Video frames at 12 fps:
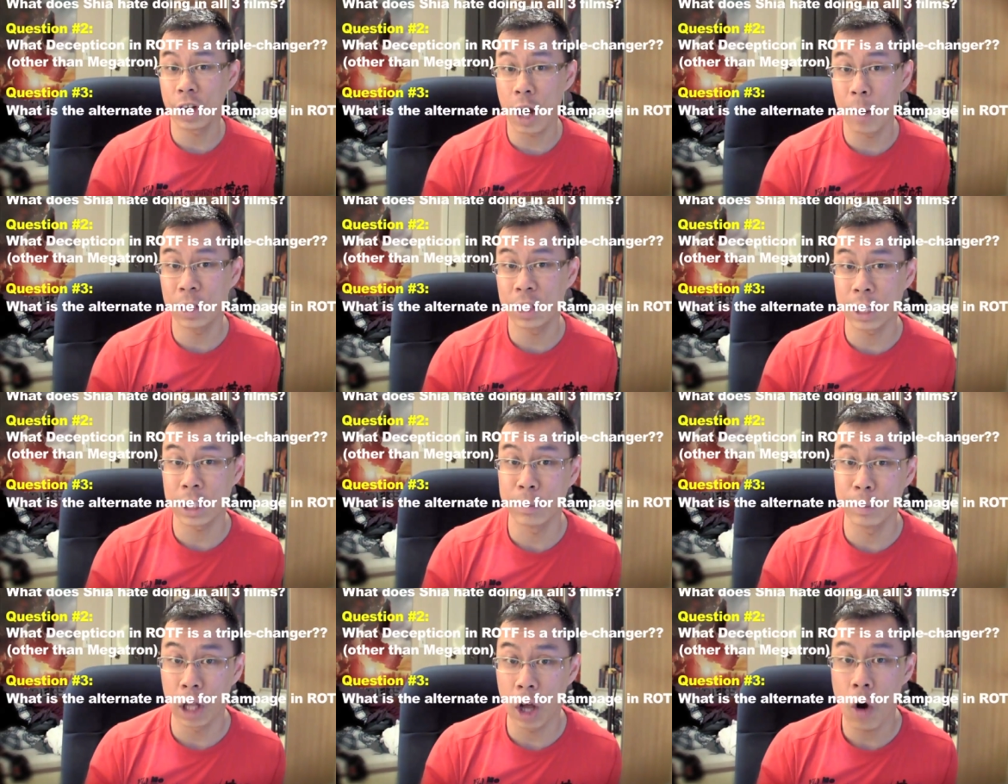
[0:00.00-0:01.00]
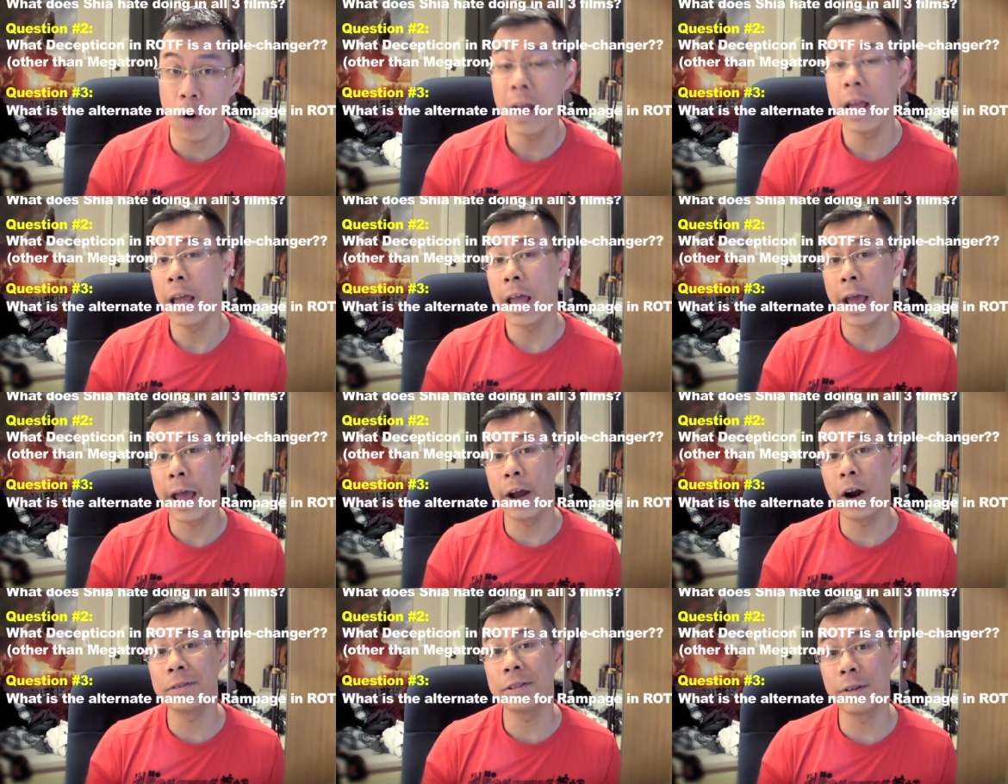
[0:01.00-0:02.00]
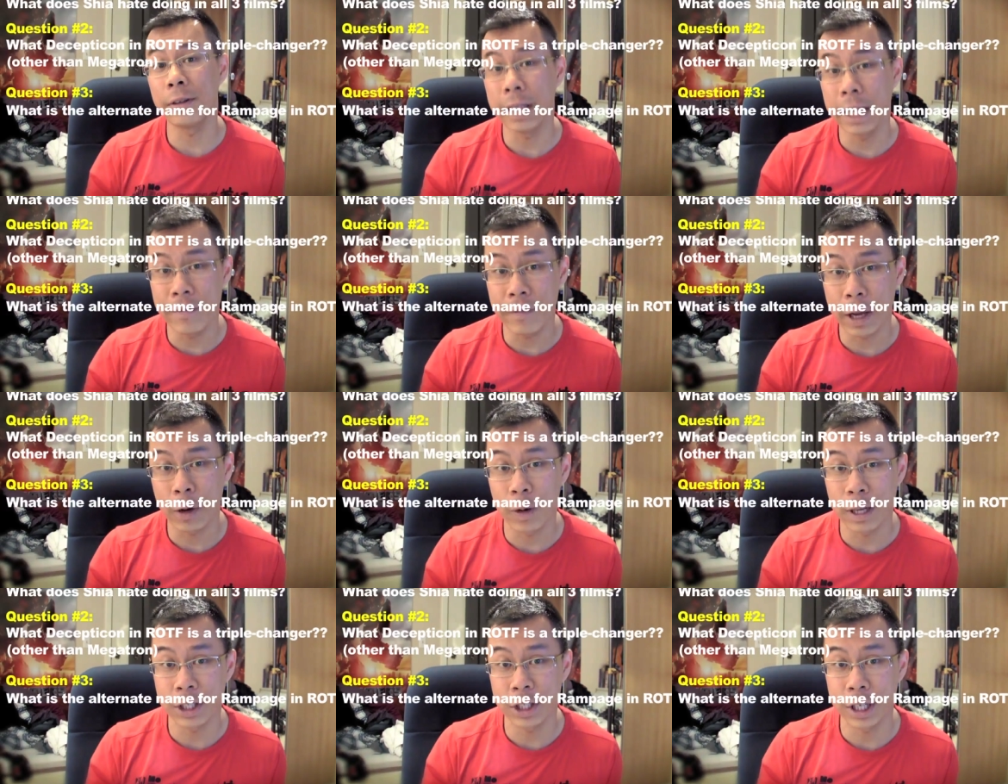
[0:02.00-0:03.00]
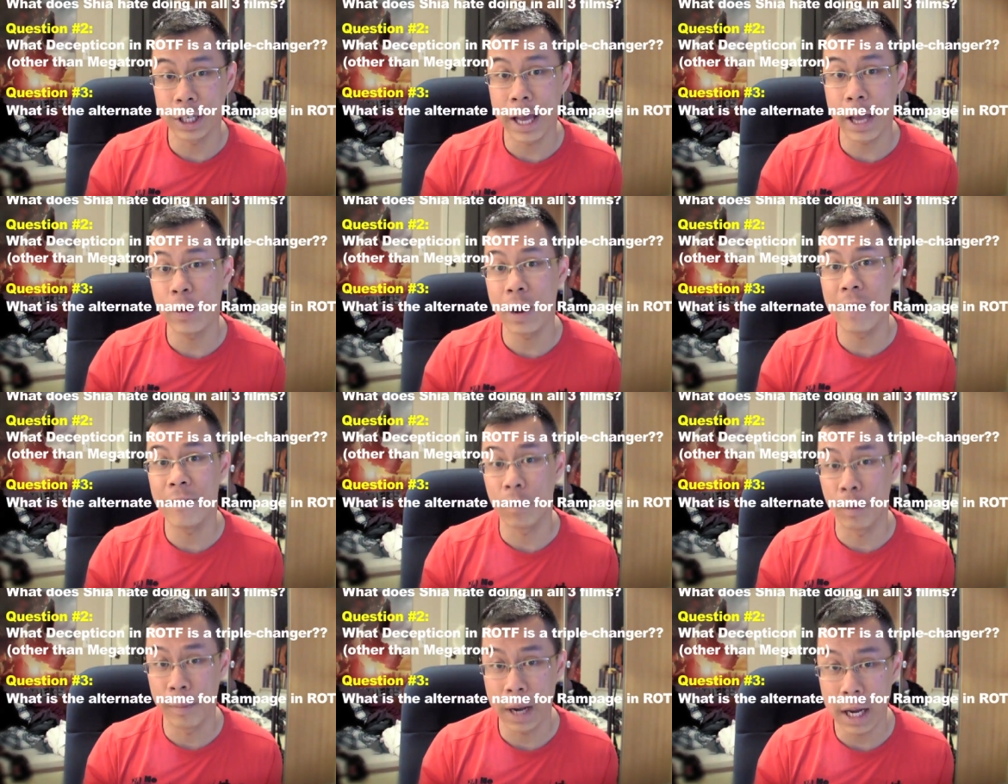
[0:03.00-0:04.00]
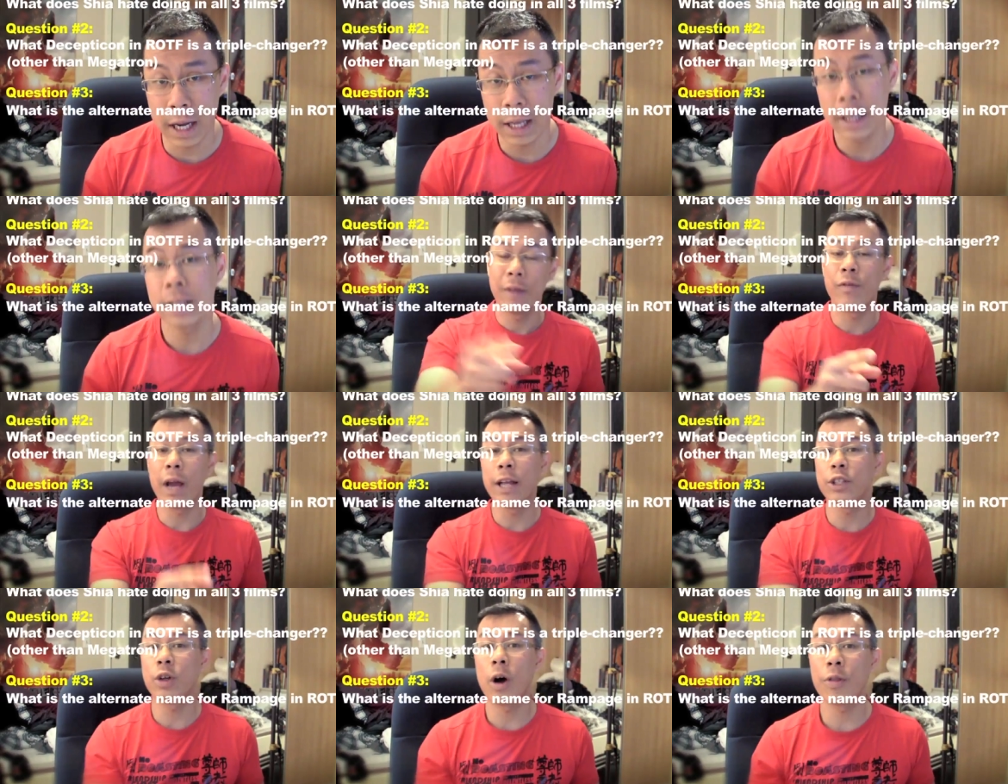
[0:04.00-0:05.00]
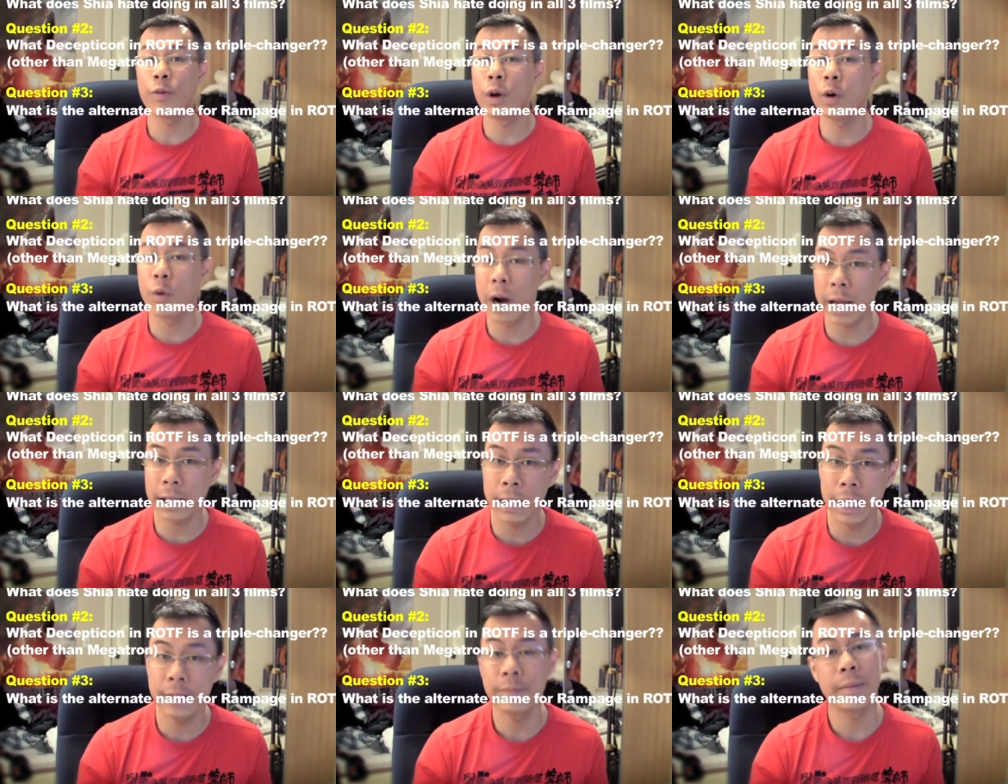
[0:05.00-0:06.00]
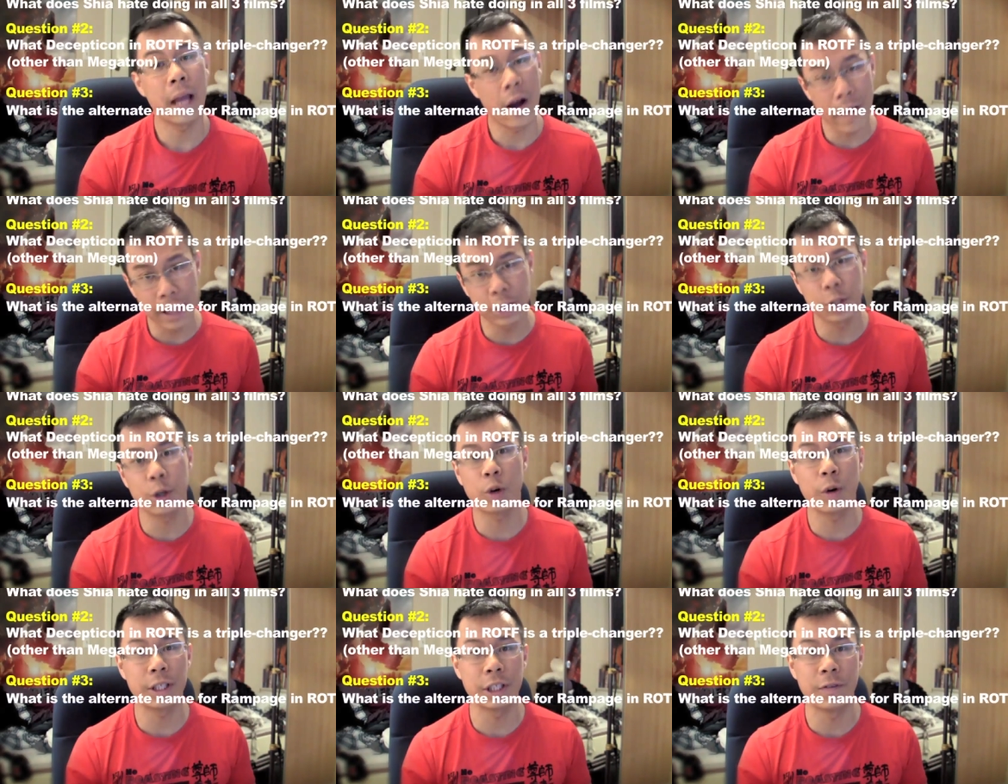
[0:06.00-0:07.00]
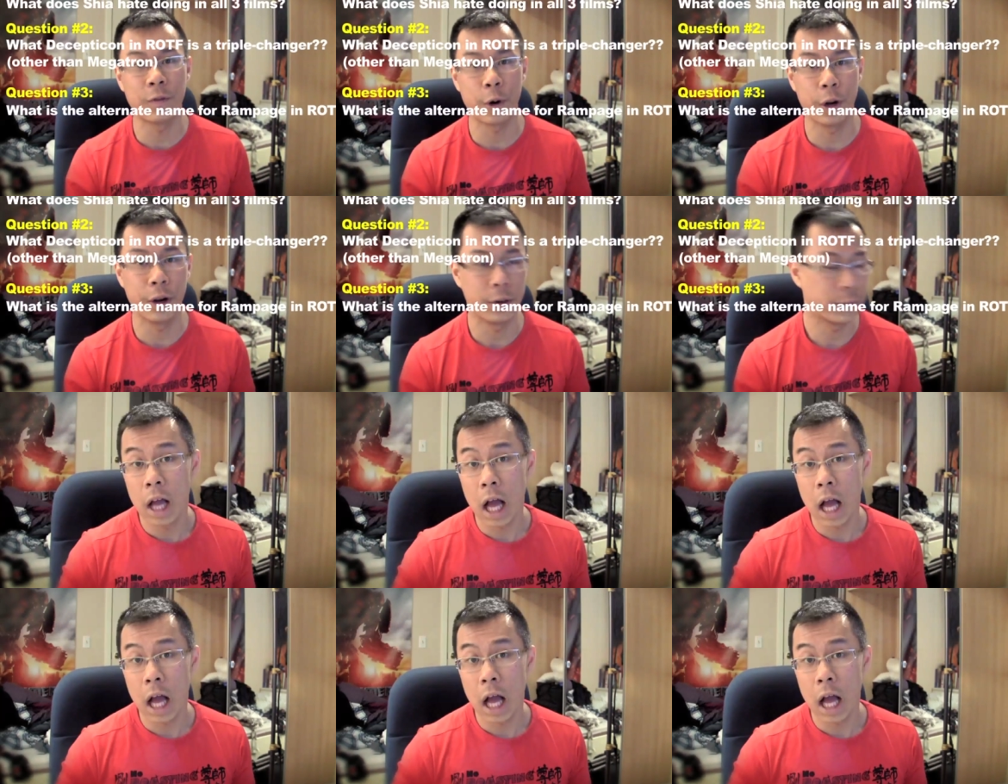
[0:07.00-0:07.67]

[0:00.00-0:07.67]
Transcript: in the comment section below and also leave a question that you have for me. If you answer all three correctly, I'll answer your question for you.